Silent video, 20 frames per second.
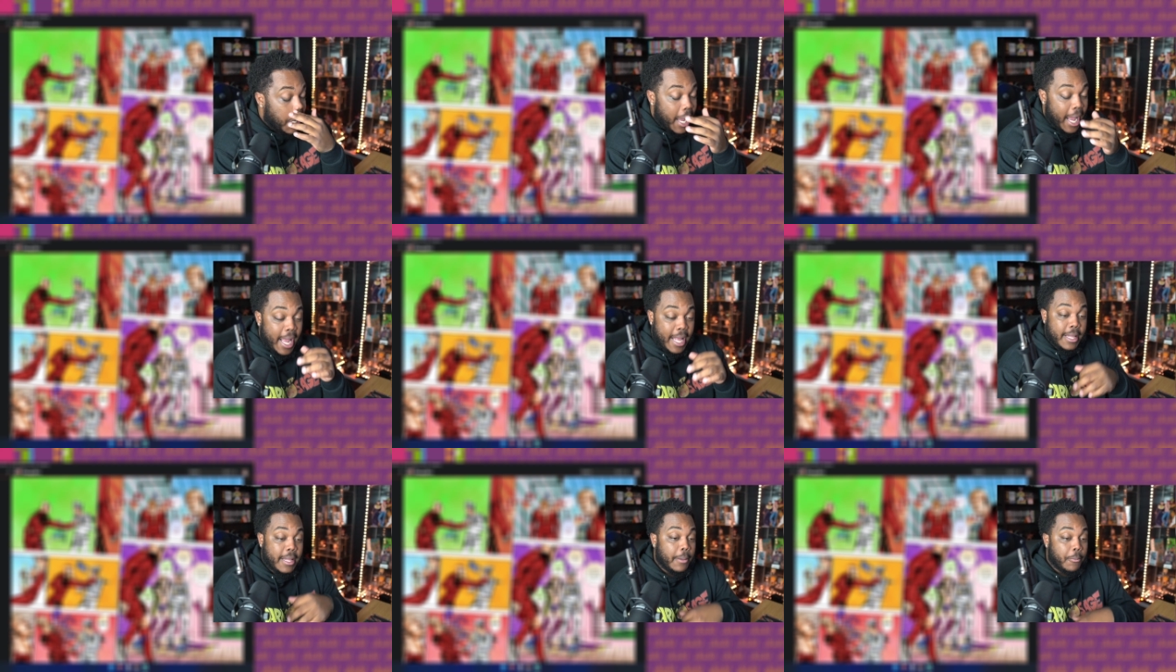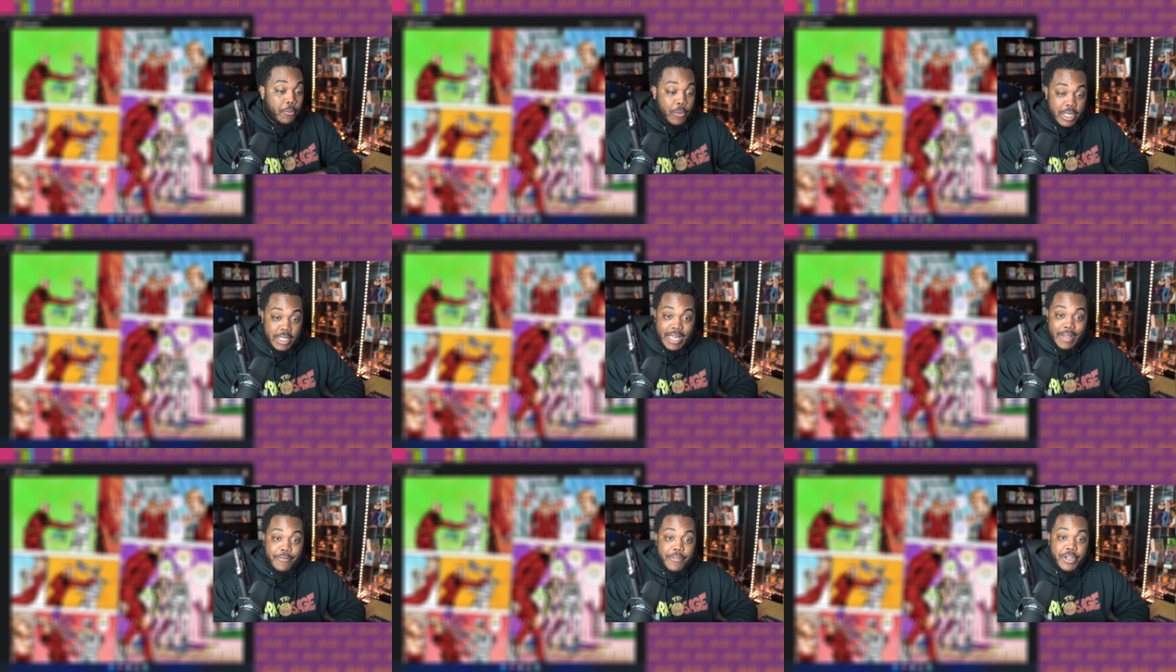and once
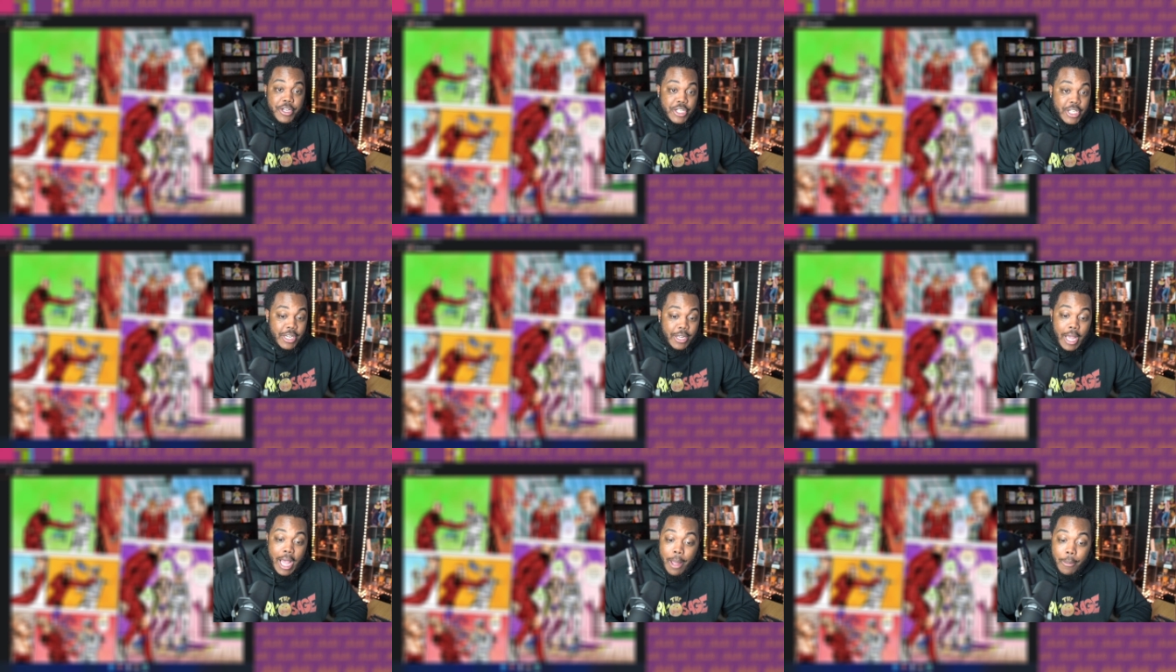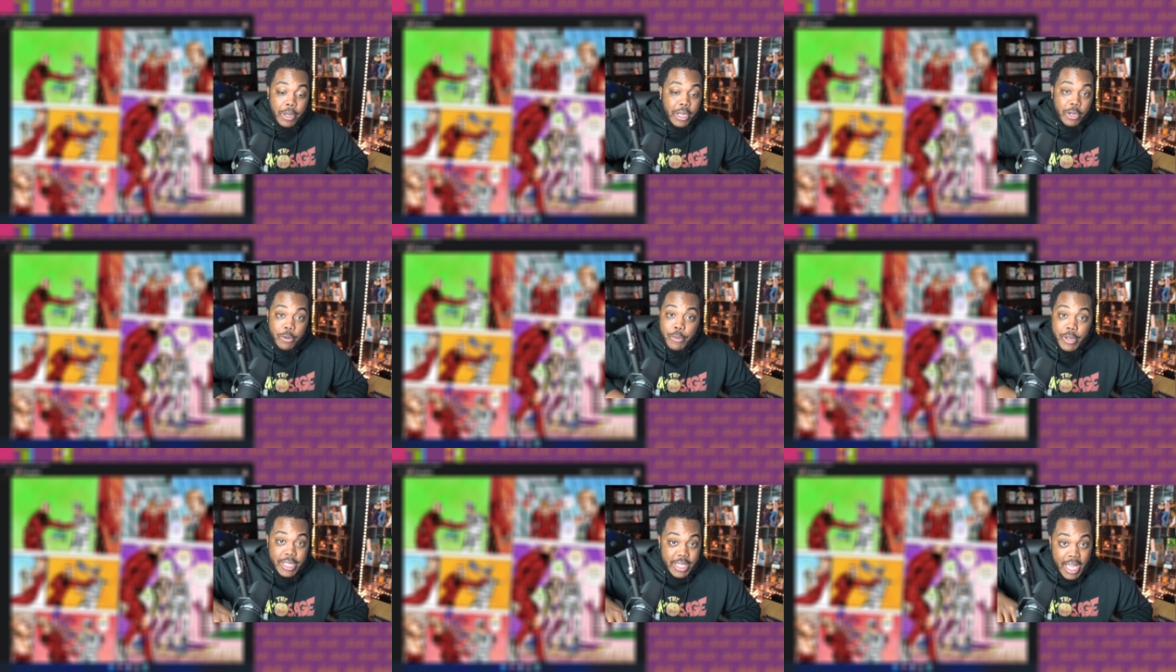I finish it, I'm gonna
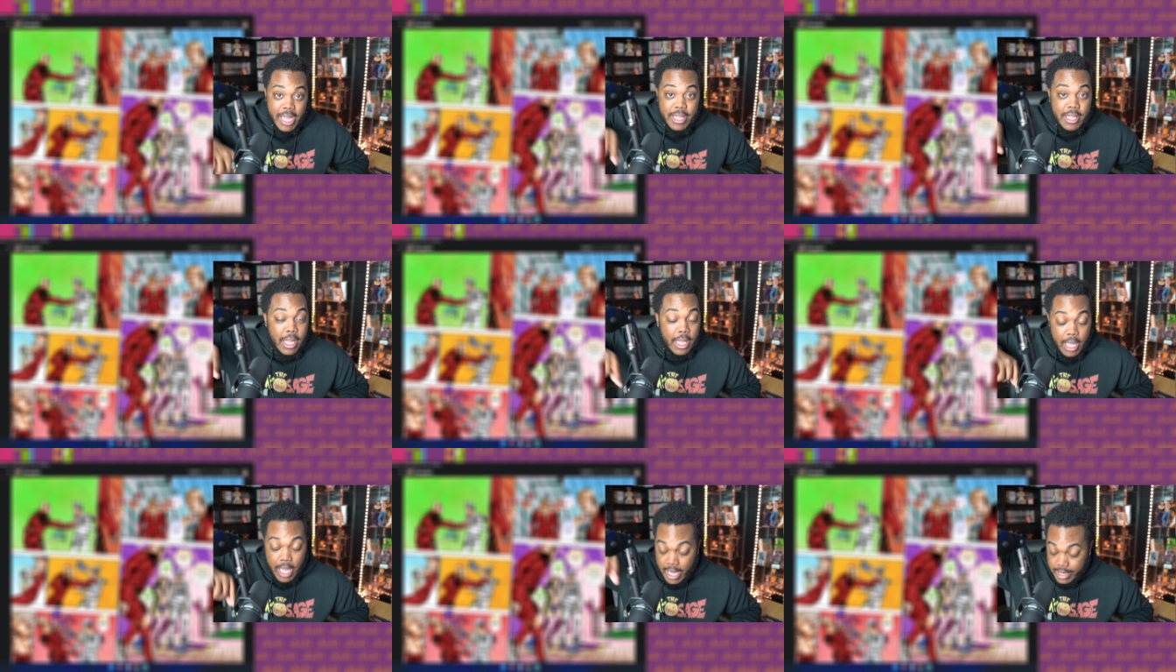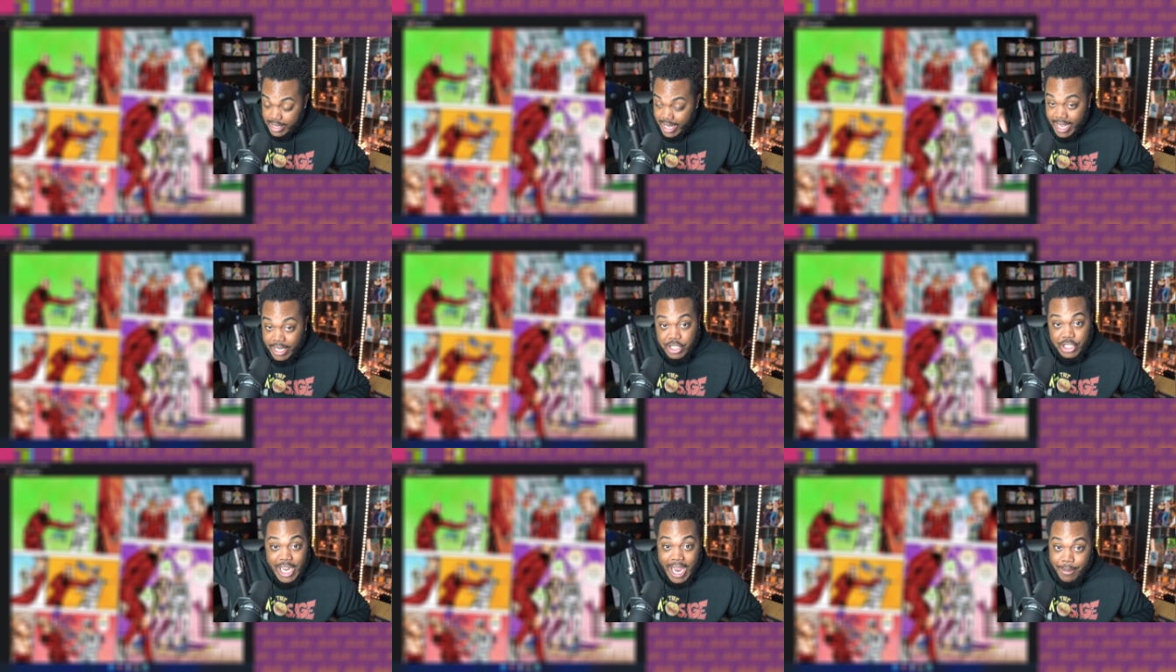read that
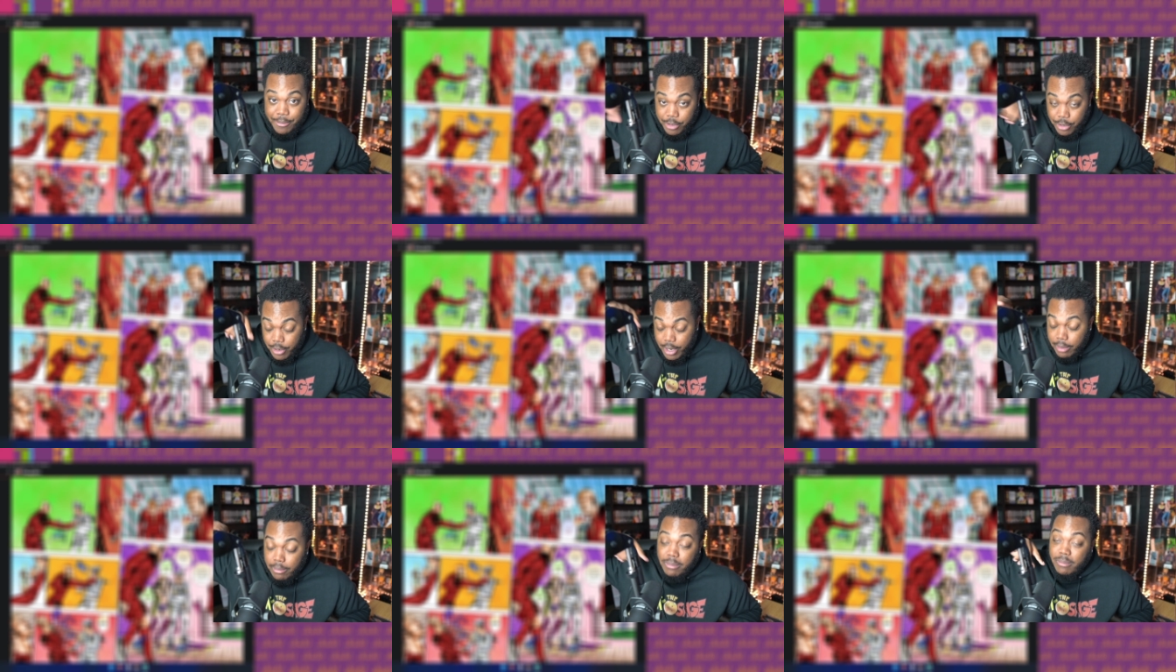next chapter.